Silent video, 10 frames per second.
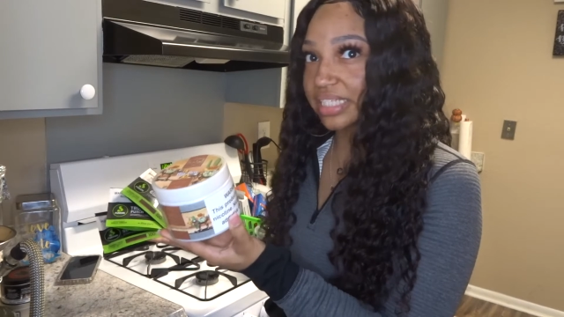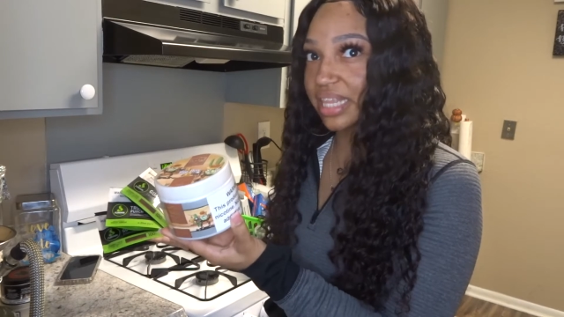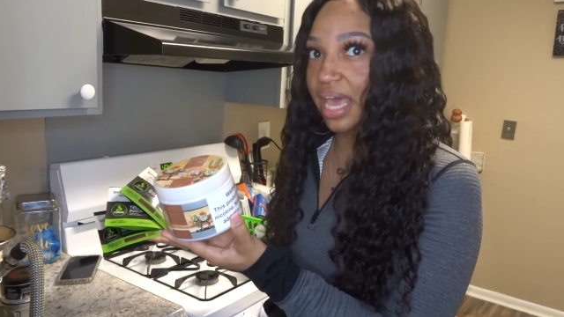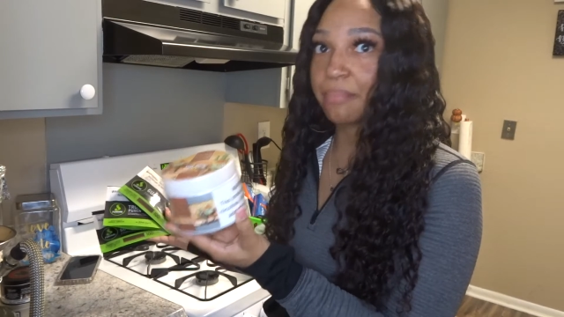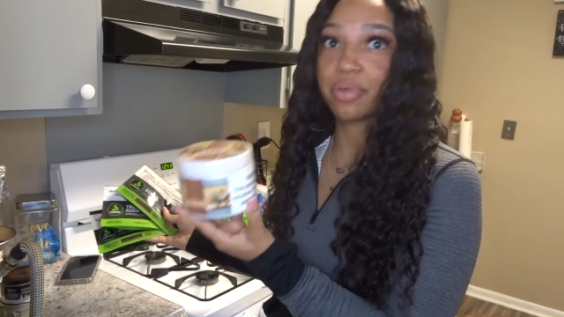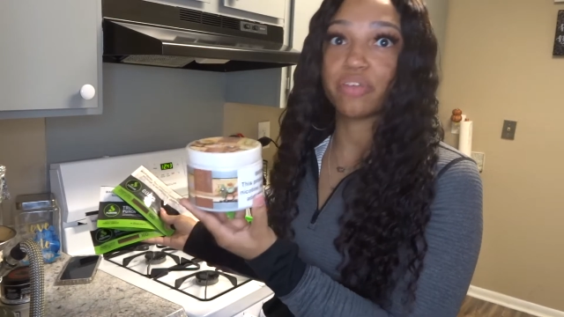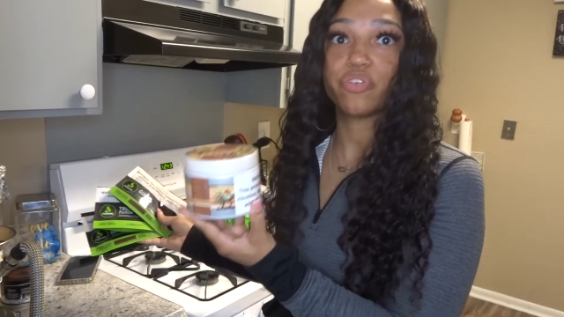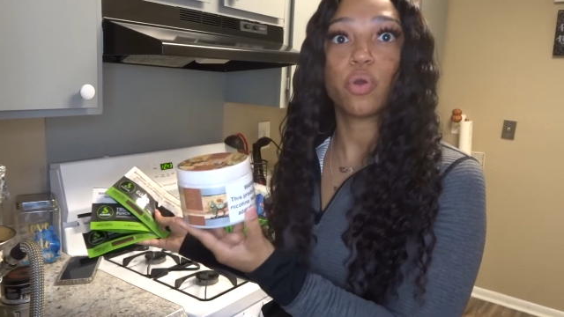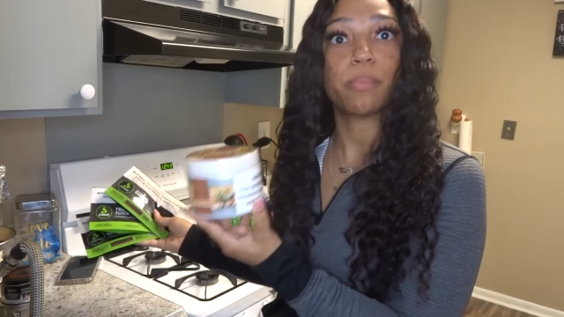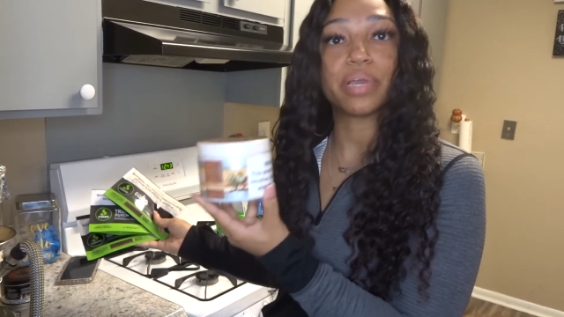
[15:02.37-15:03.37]
that, but if
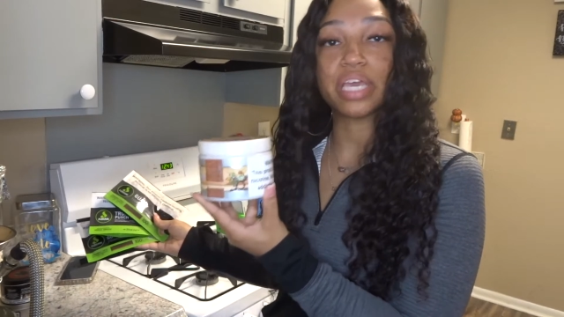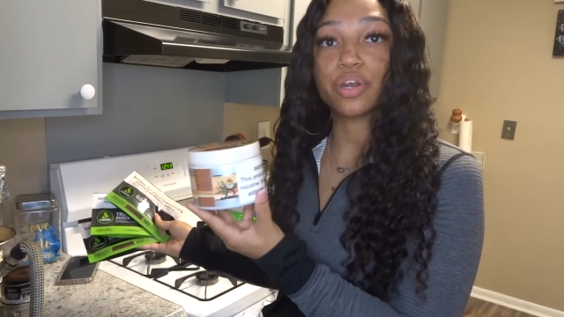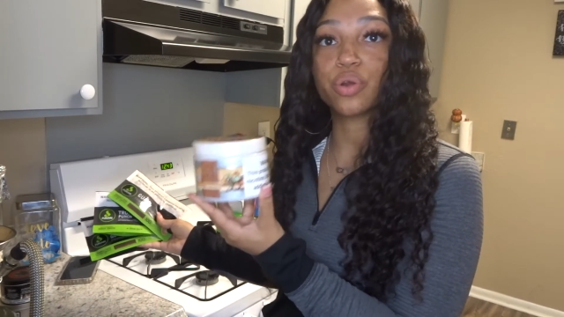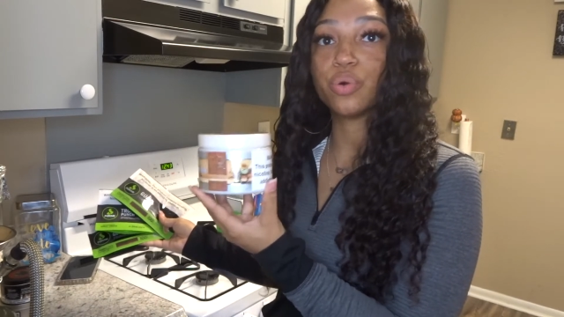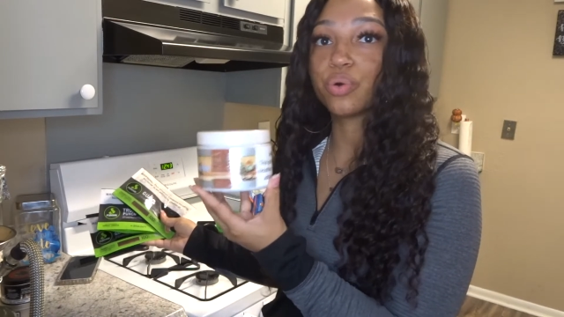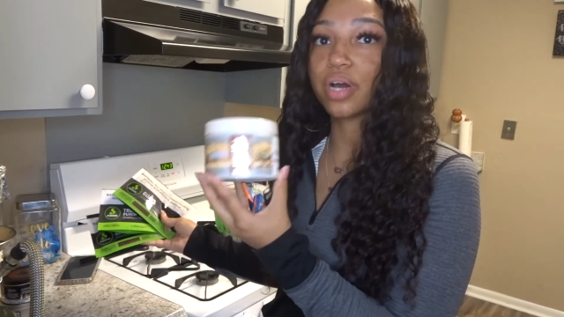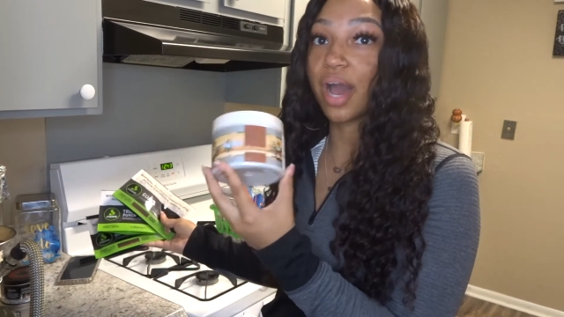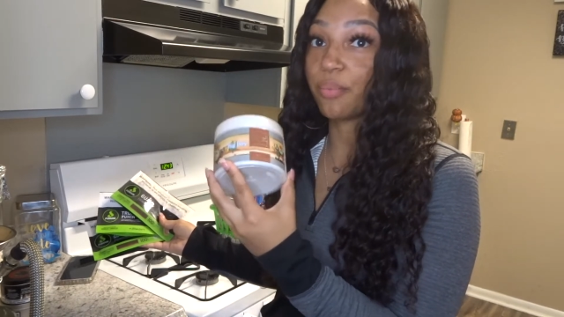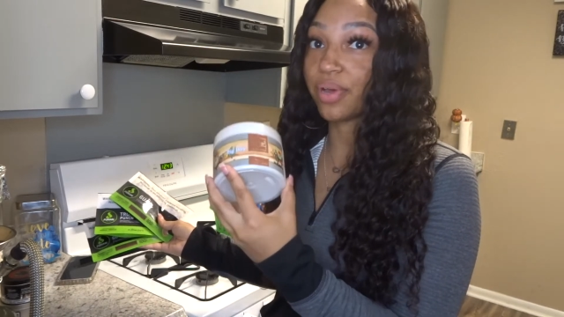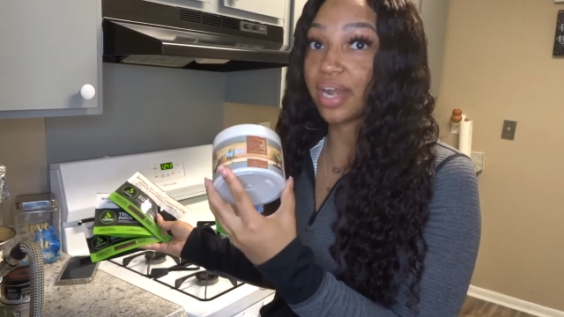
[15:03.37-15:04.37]
you're a beginner hookah,
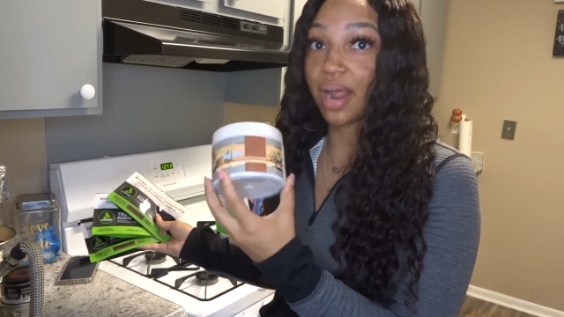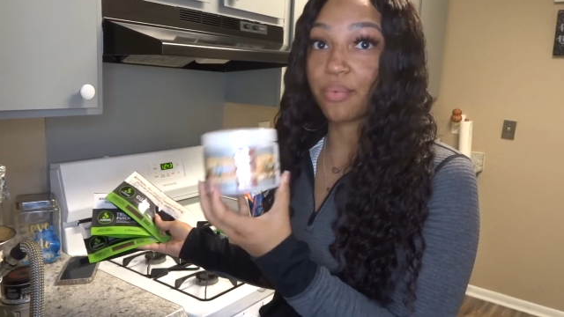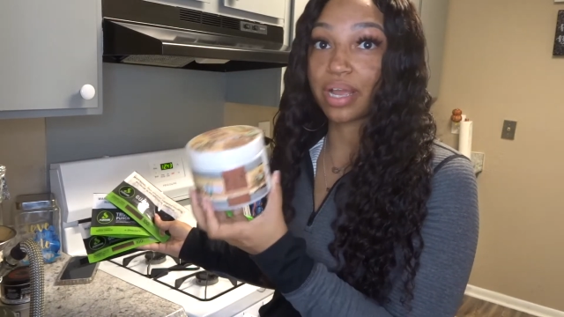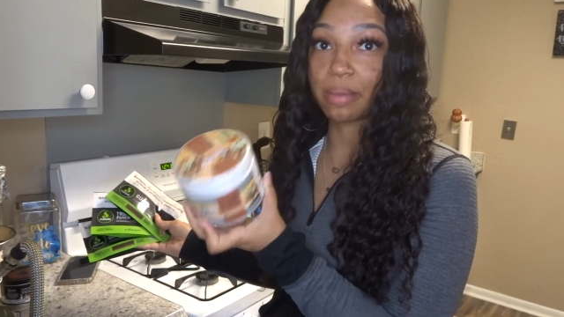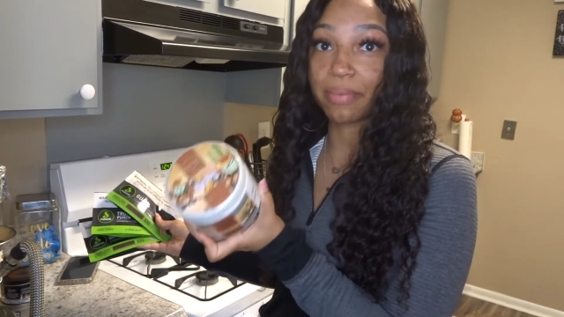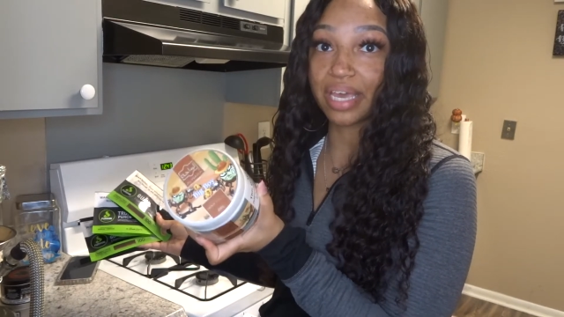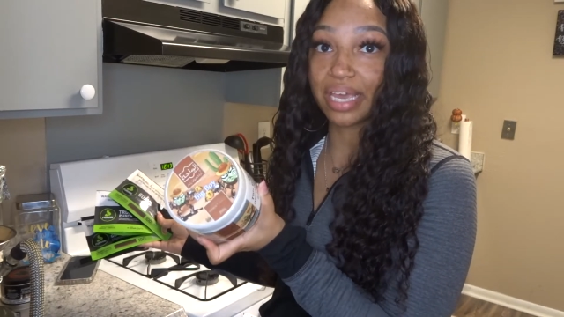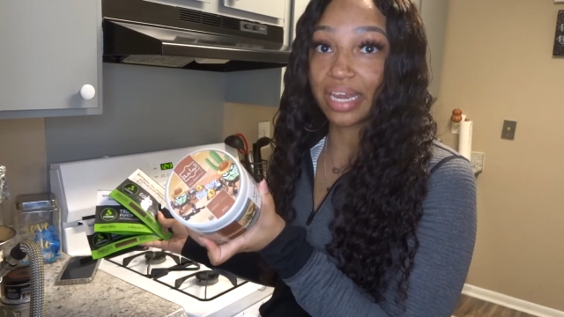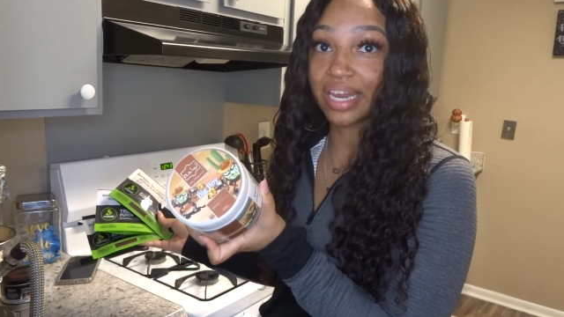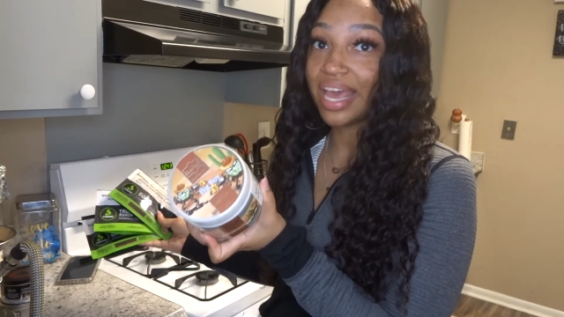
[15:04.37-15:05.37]
I would not
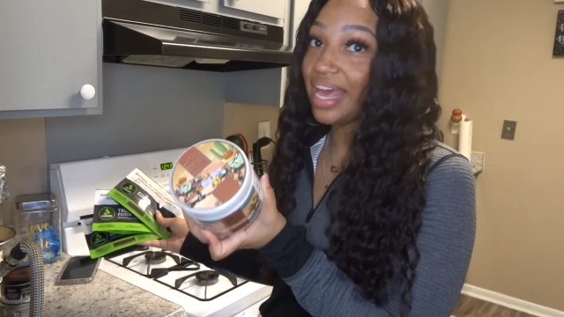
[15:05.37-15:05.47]
recommend